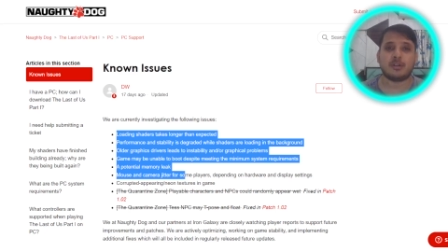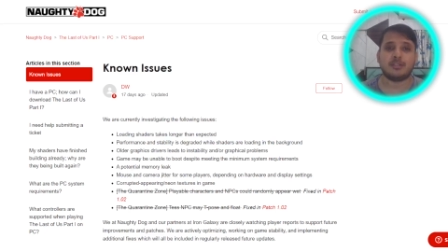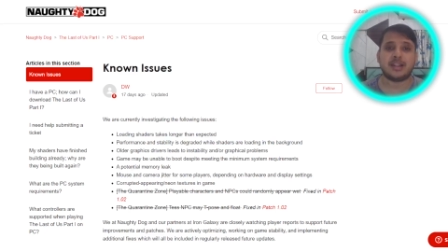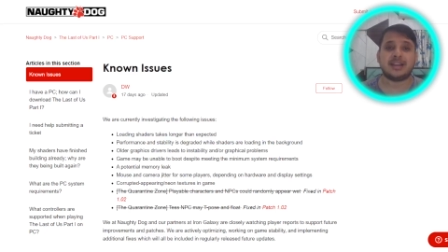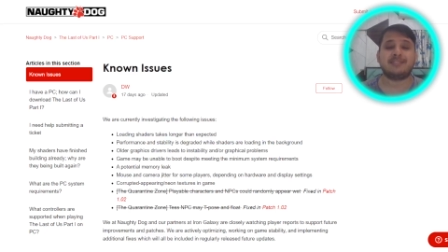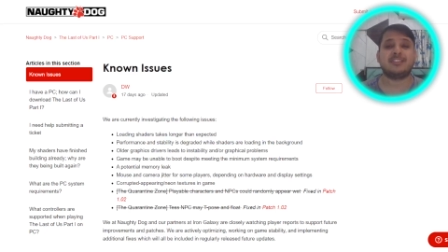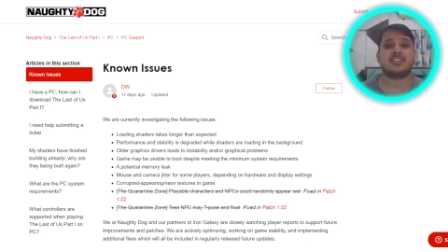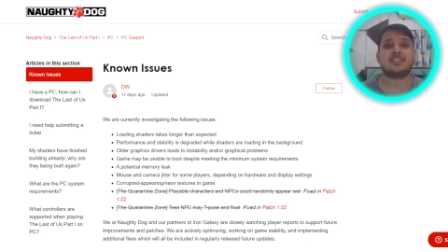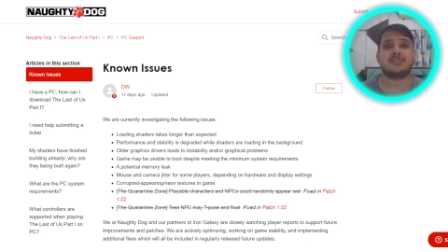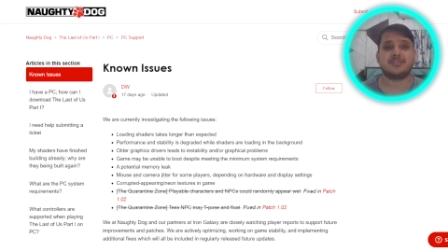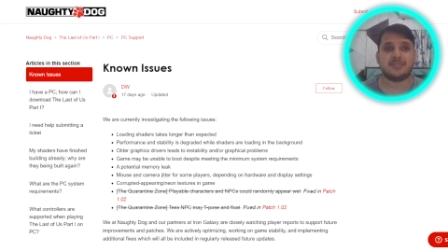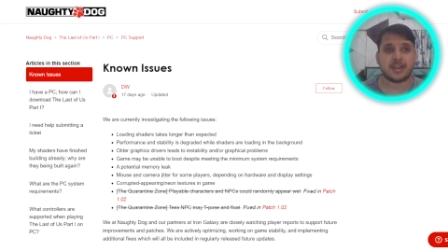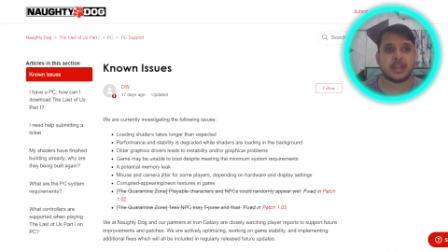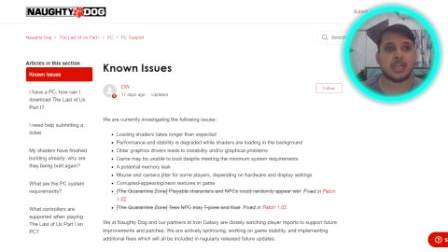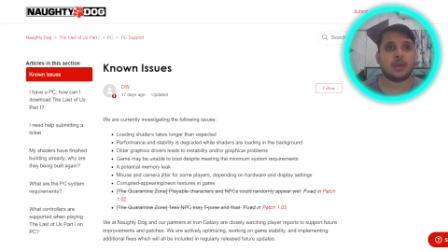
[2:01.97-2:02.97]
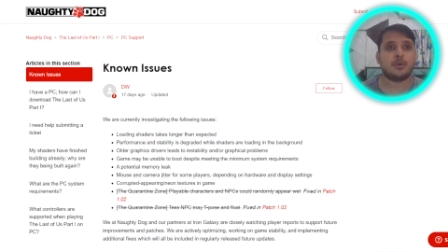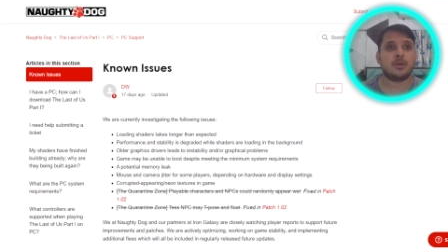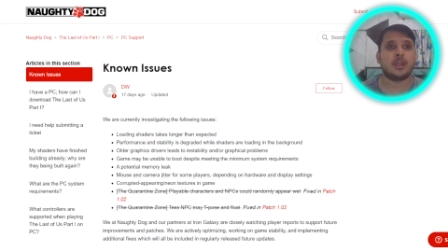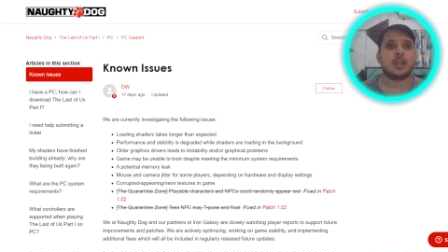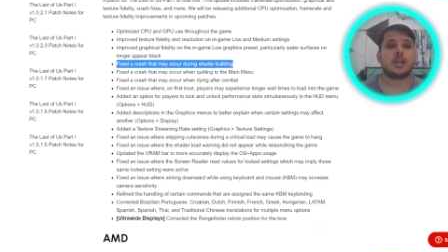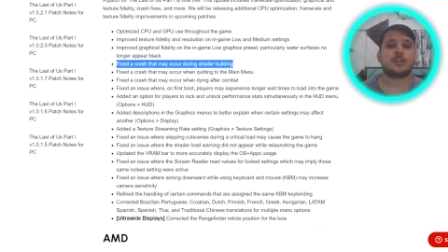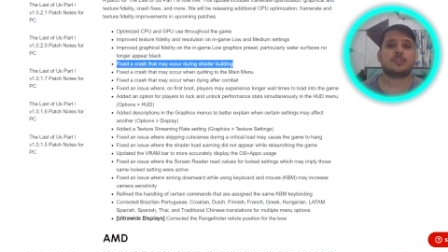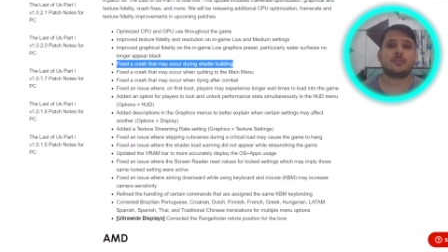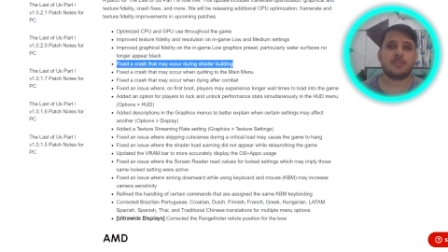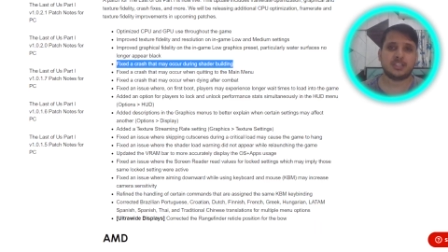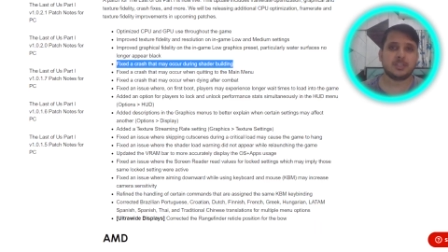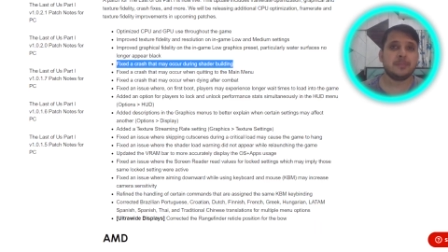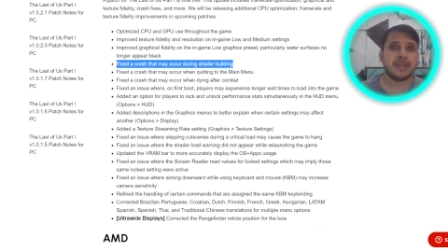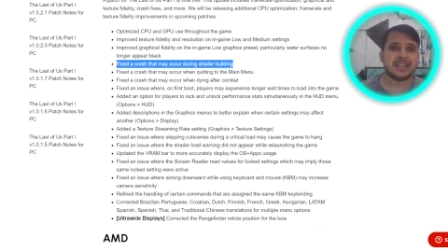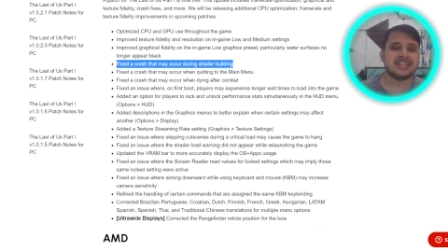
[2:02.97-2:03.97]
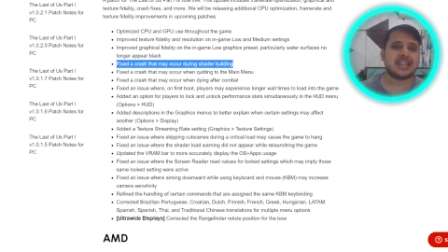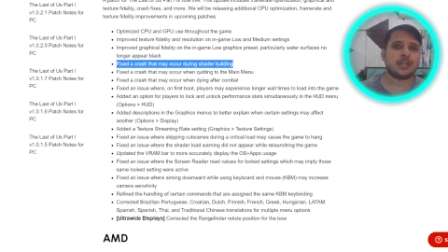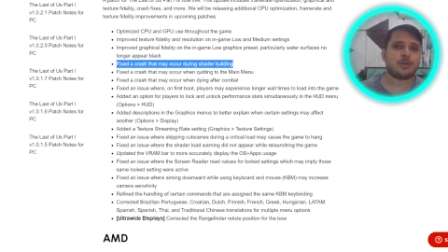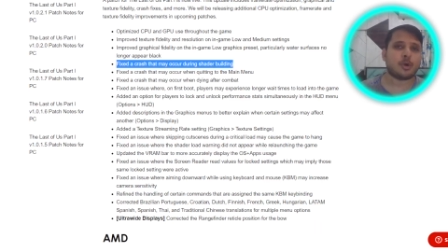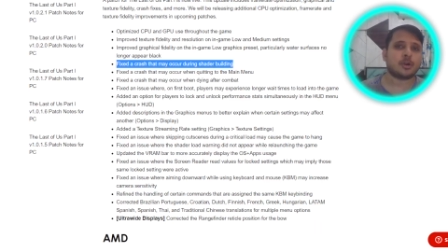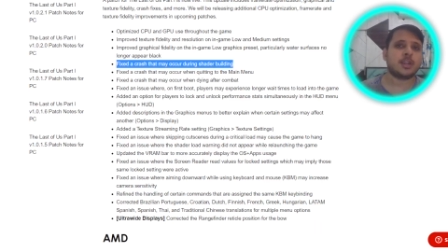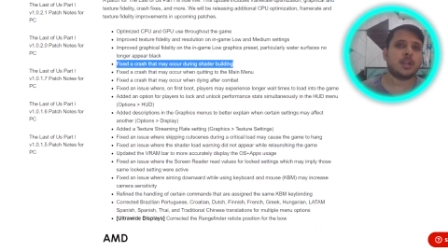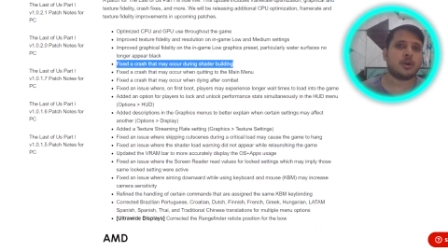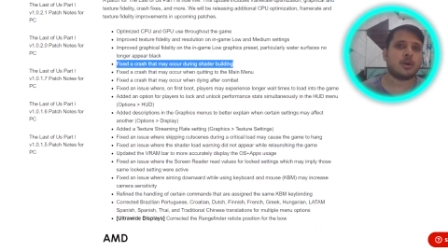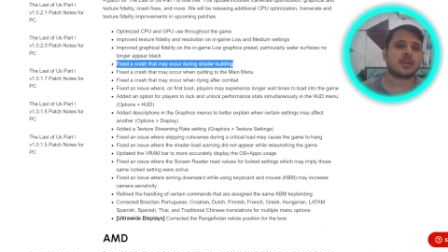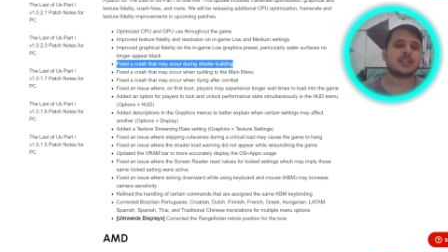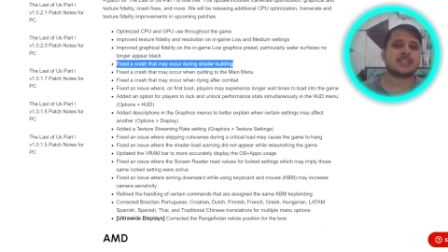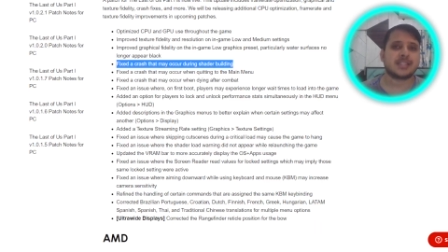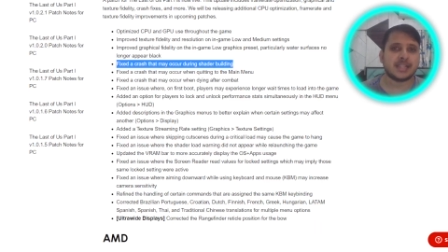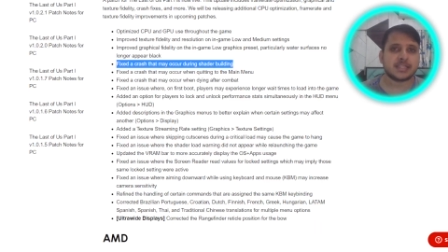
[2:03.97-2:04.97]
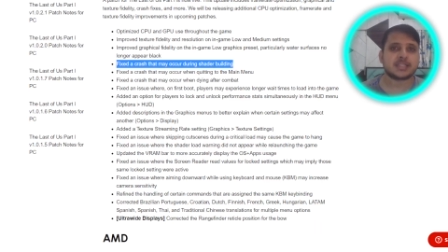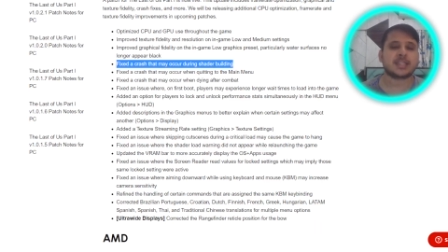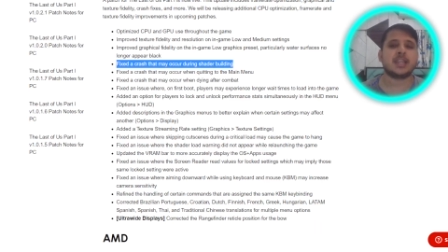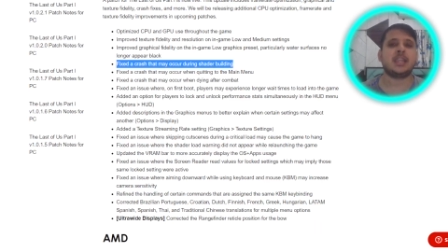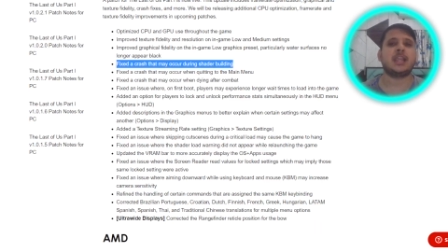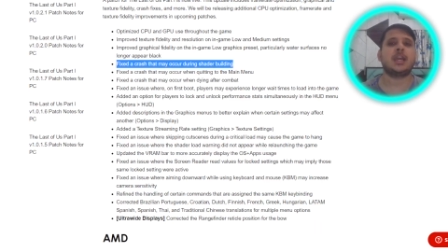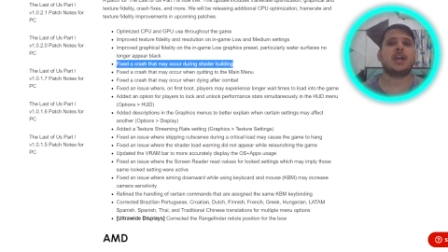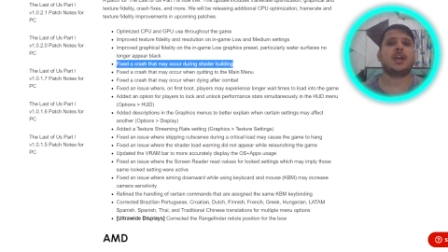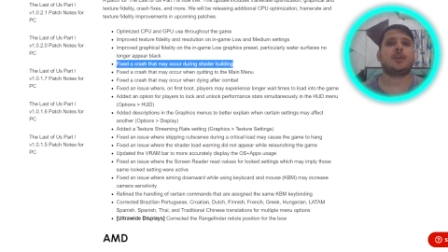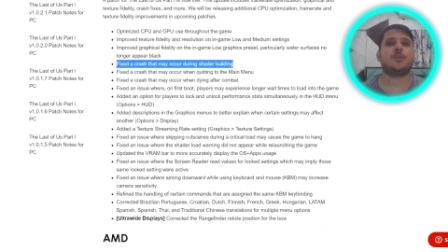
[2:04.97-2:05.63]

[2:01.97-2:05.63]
that, which is very good. So, which means that Naughty Dog is listening